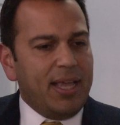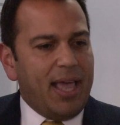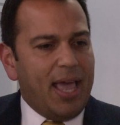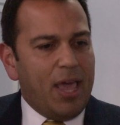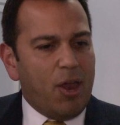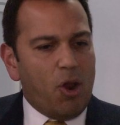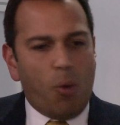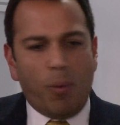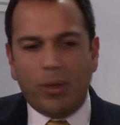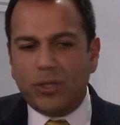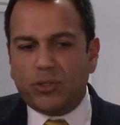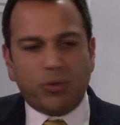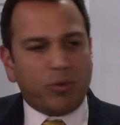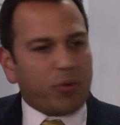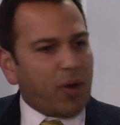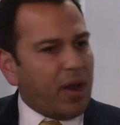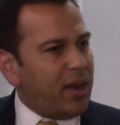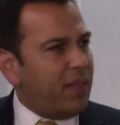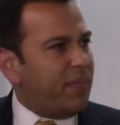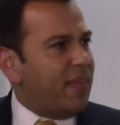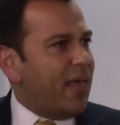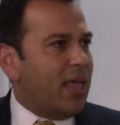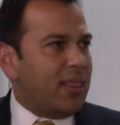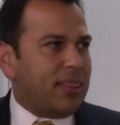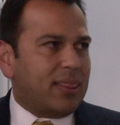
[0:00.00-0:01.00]
and always
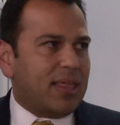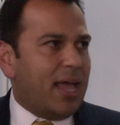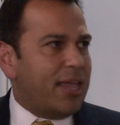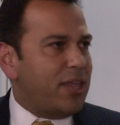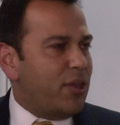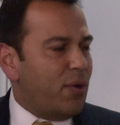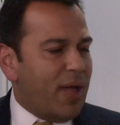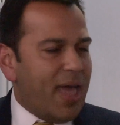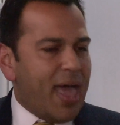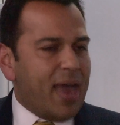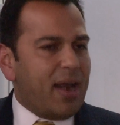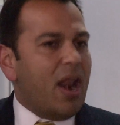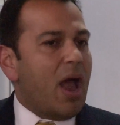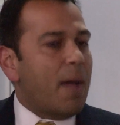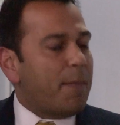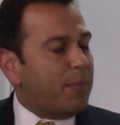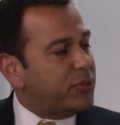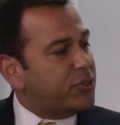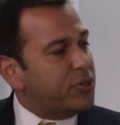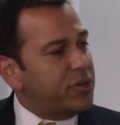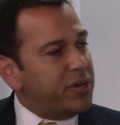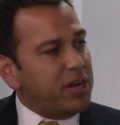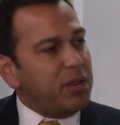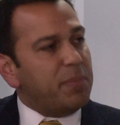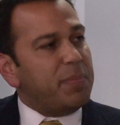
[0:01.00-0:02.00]
regretted that, thought, I had an
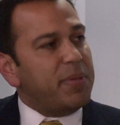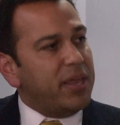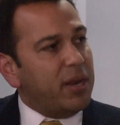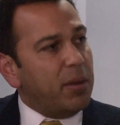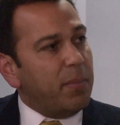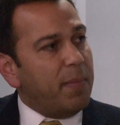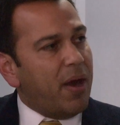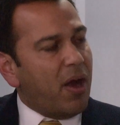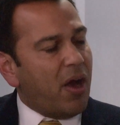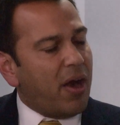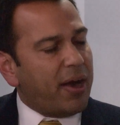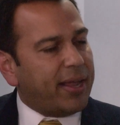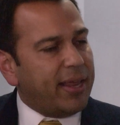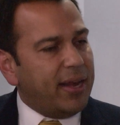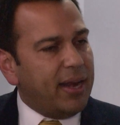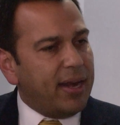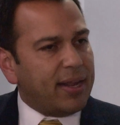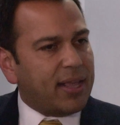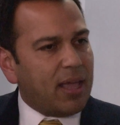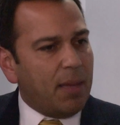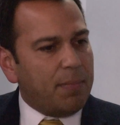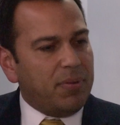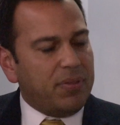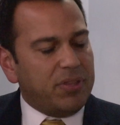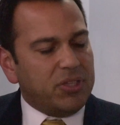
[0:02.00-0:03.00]
opportunity to be an American
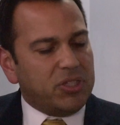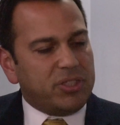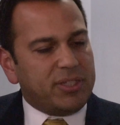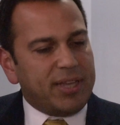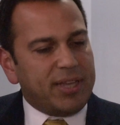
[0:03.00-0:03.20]
and come to the